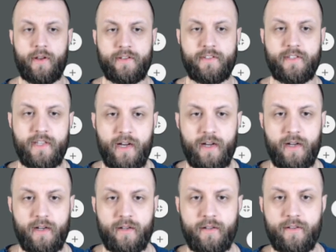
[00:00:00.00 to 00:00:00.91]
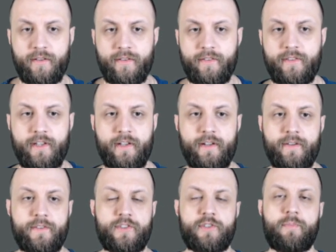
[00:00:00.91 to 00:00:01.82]
is
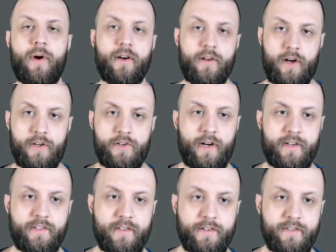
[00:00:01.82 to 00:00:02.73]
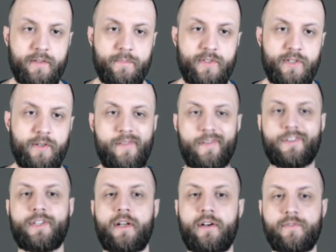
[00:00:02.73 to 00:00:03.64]
the smart contract system. So they have a
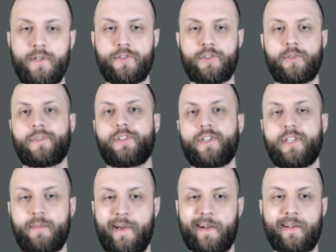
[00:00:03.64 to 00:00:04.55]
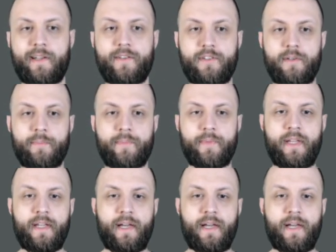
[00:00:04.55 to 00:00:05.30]
general virtual machine mechanism.